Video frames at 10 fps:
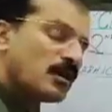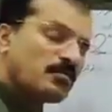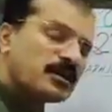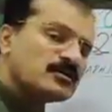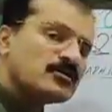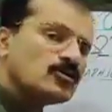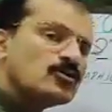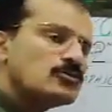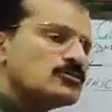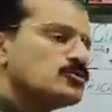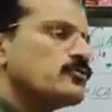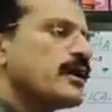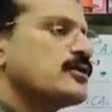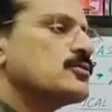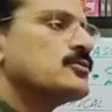But no, you
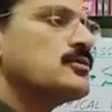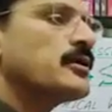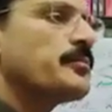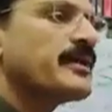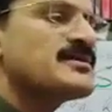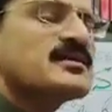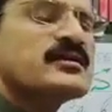want to represent